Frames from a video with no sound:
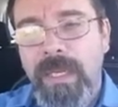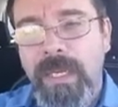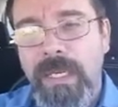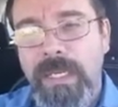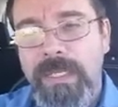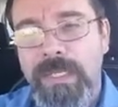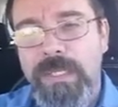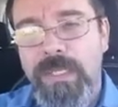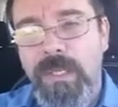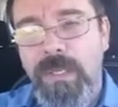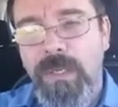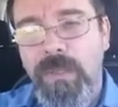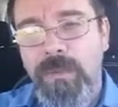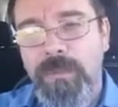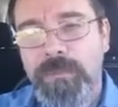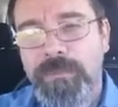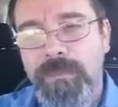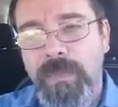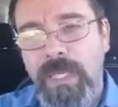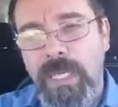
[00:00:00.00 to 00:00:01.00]
And
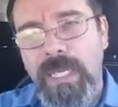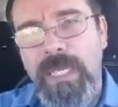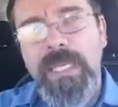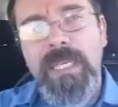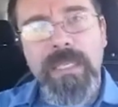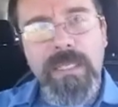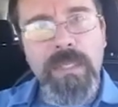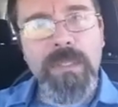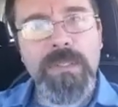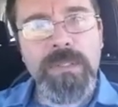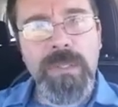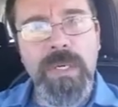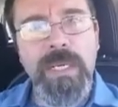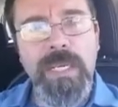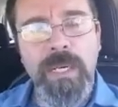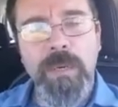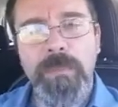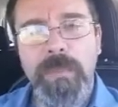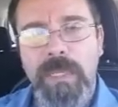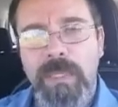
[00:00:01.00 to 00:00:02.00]
so, and, you know, try
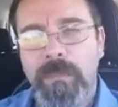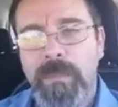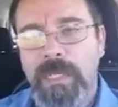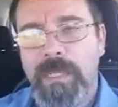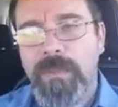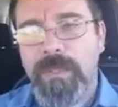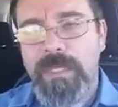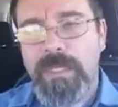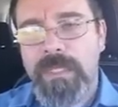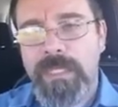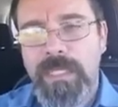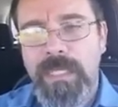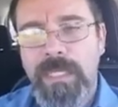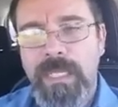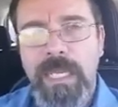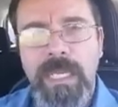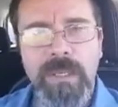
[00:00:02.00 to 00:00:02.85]
to help you to be able to see.